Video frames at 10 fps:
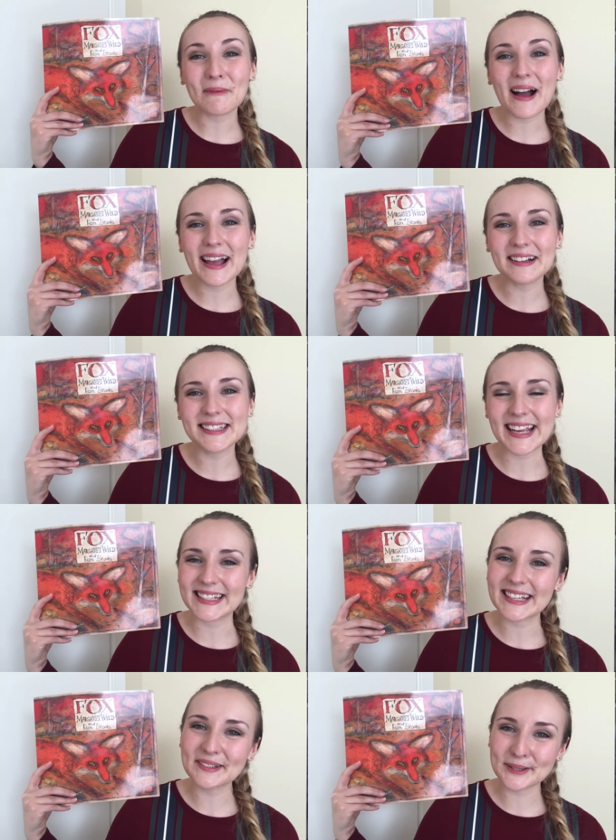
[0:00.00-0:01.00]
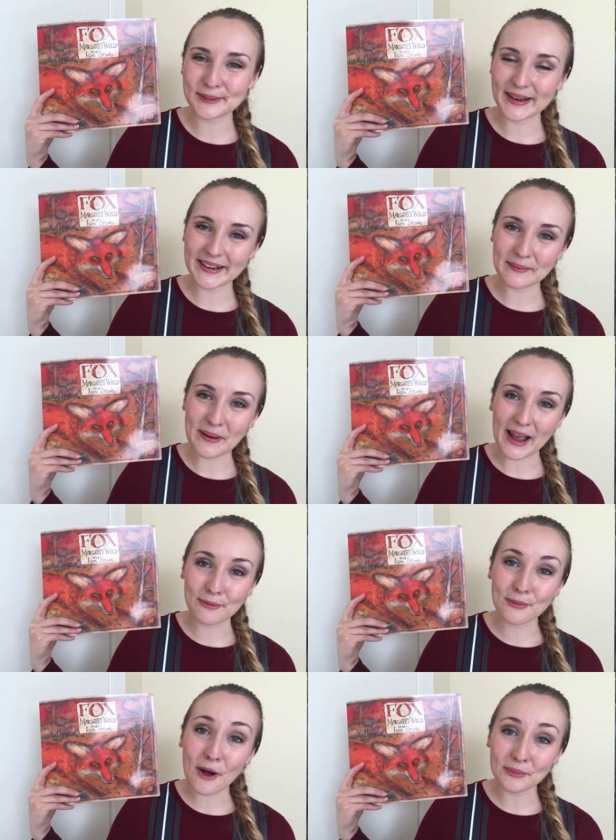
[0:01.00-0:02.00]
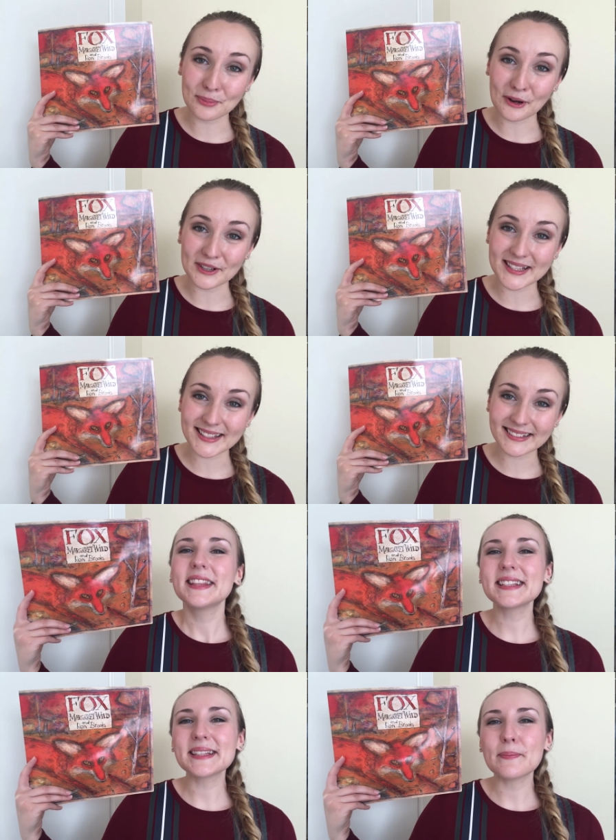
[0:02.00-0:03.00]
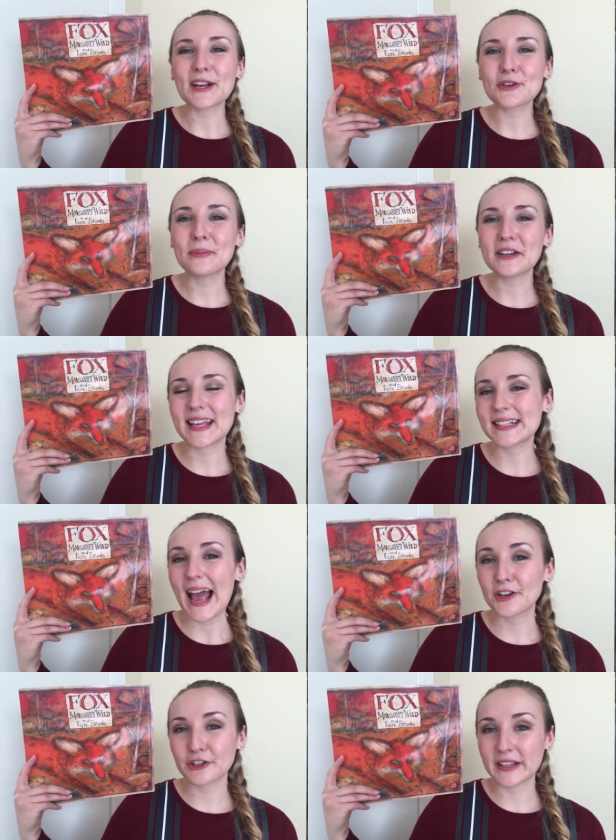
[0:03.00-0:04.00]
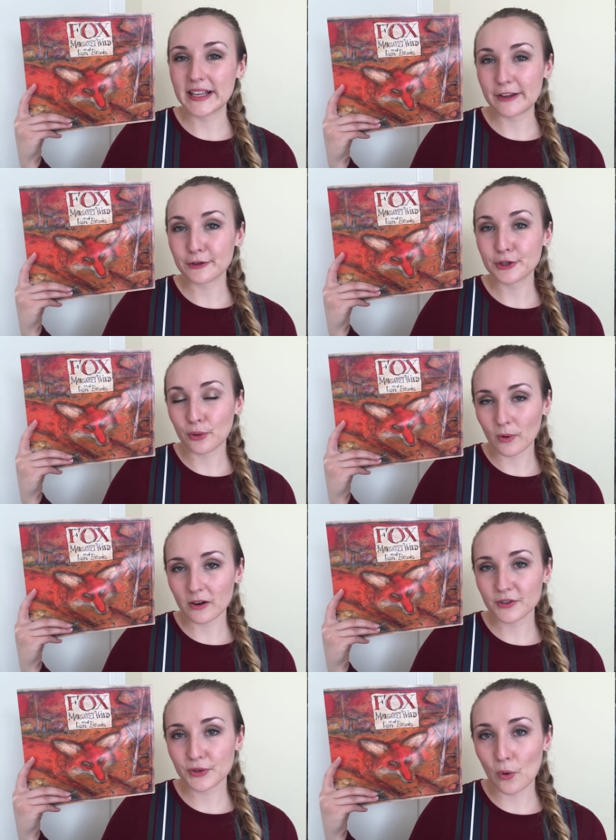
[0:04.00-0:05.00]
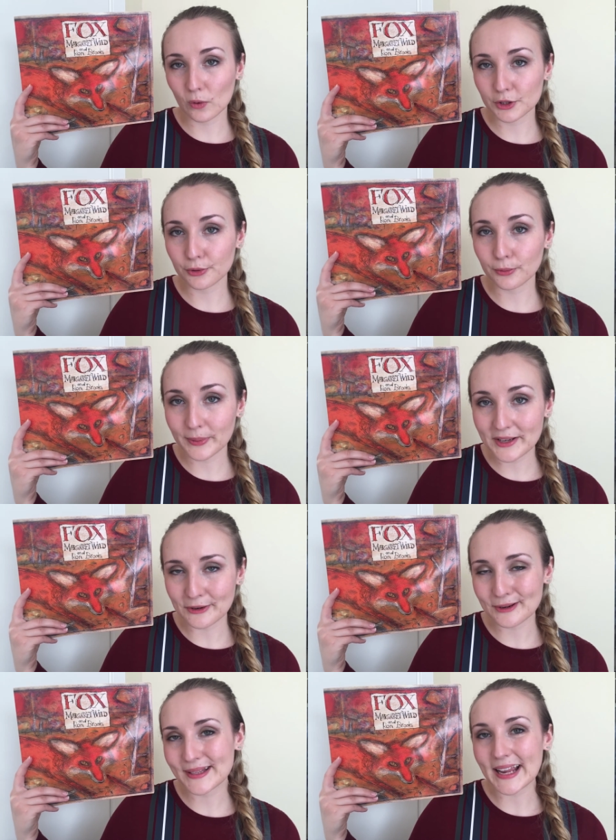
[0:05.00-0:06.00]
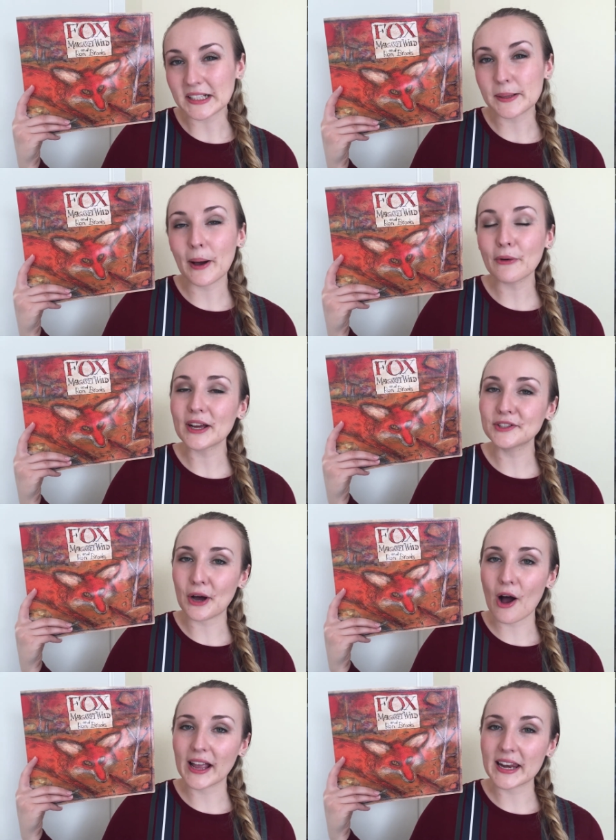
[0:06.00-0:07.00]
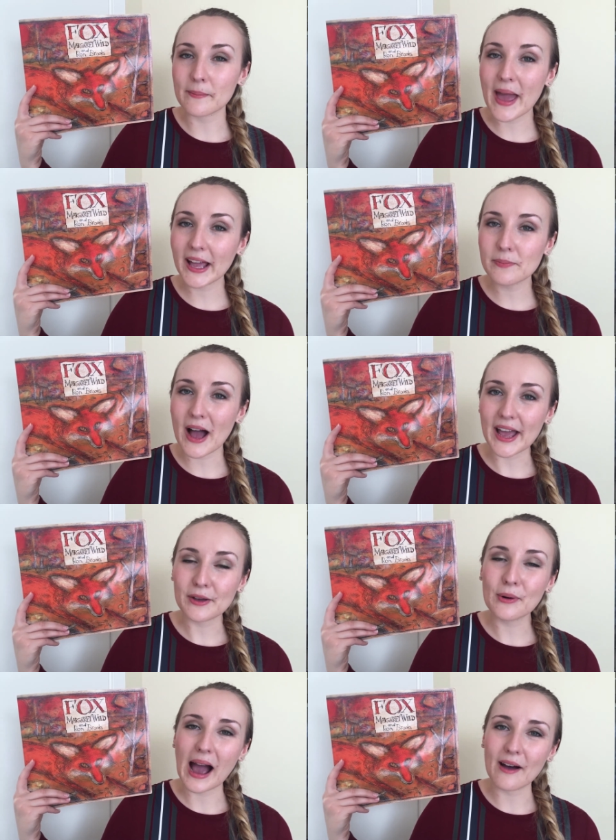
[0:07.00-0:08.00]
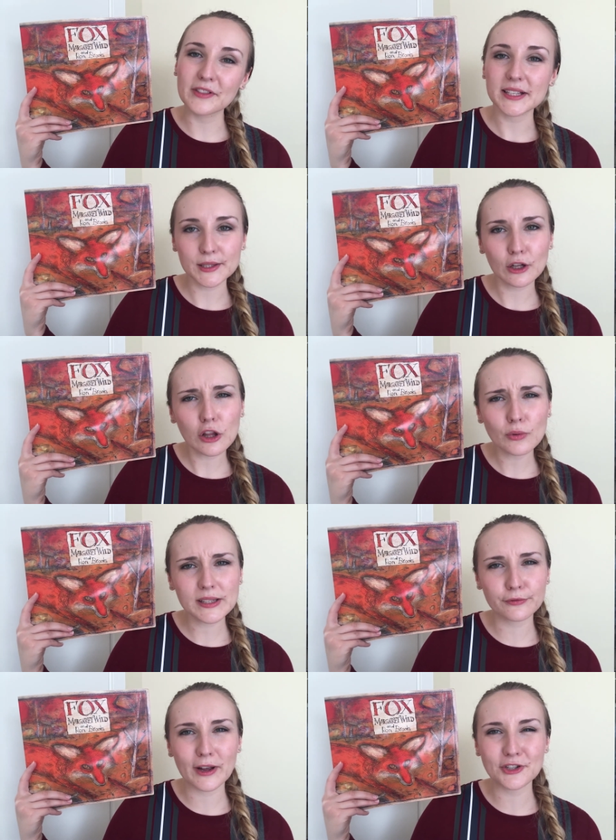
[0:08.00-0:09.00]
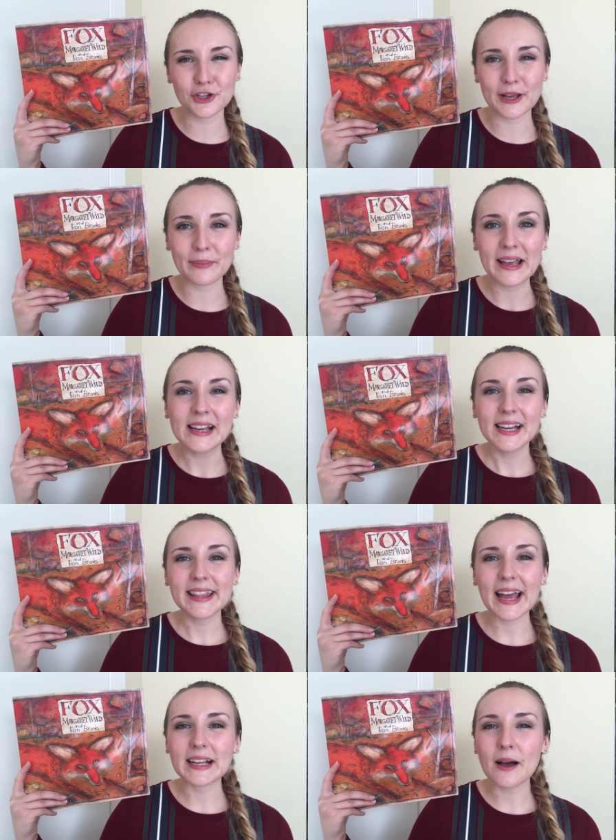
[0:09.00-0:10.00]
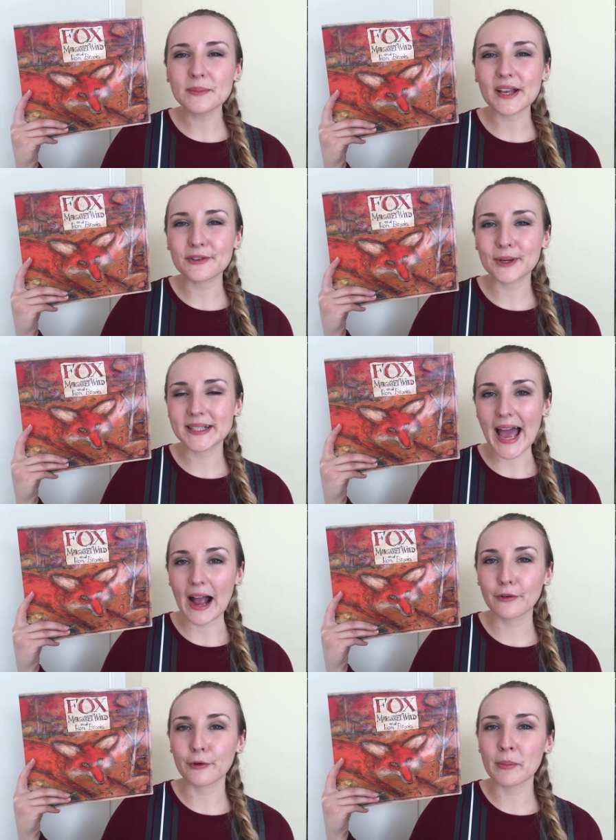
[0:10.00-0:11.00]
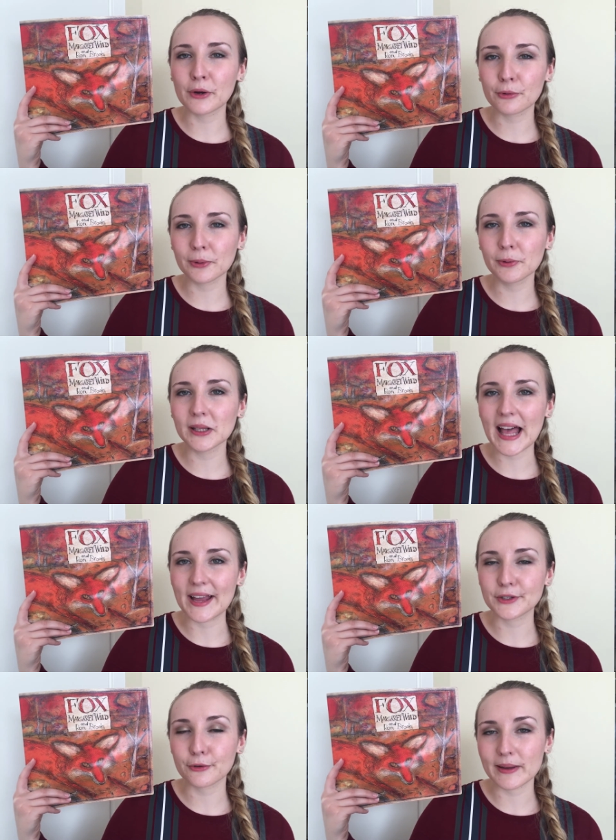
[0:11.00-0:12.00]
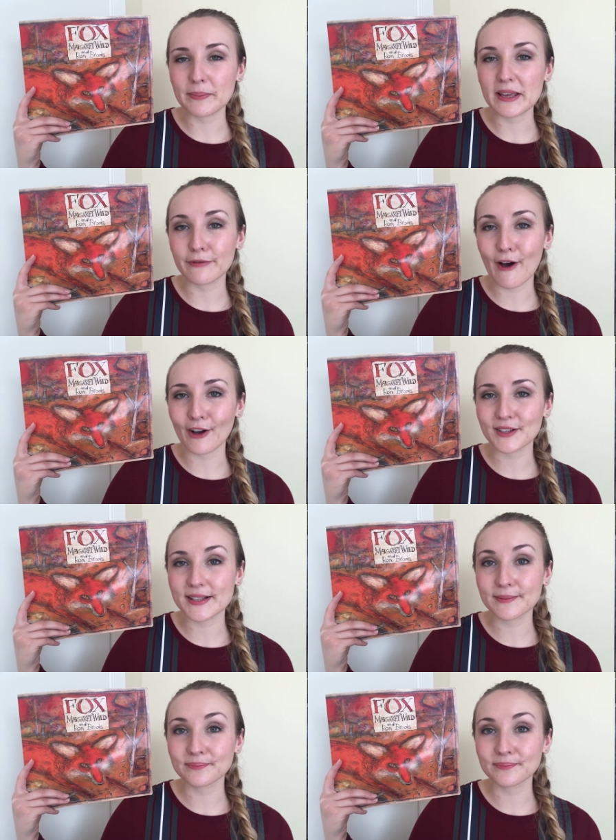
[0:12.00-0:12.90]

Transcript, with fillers: Wild and illustrated by Ron Brooks. This is a picture book that's actually geared towards older readers, and it's about a dog and a magpie who have this close friendship that comes under attack from a cruel and creepy fox.